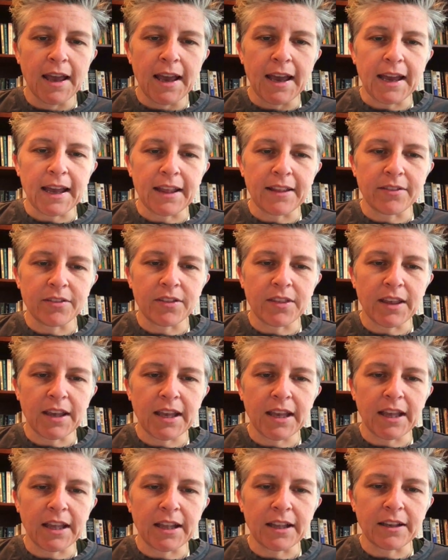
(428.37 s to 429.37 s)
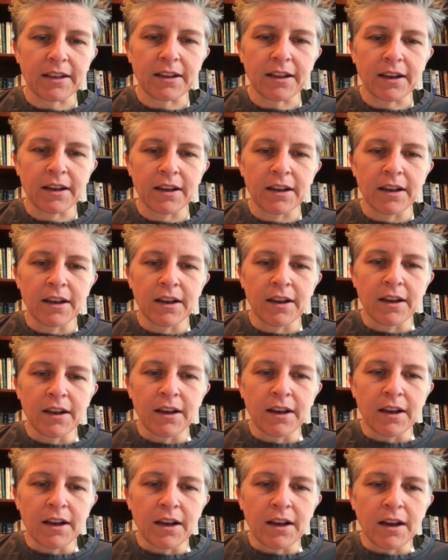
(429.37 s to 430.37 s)
And then
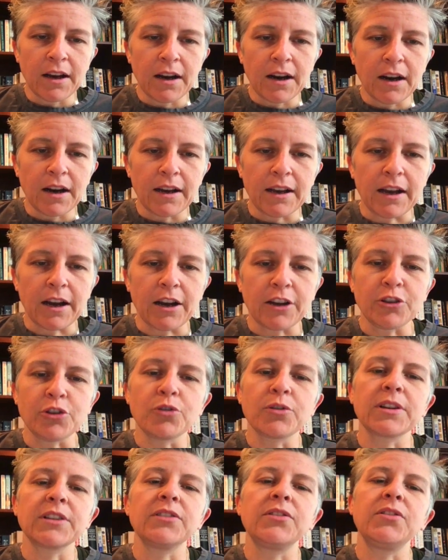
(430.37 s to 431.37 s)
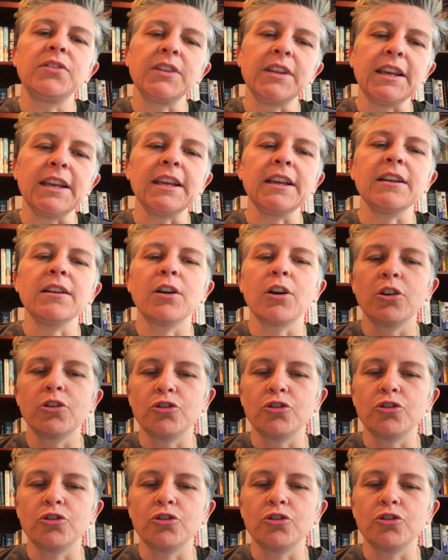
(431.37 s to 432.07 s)
you can see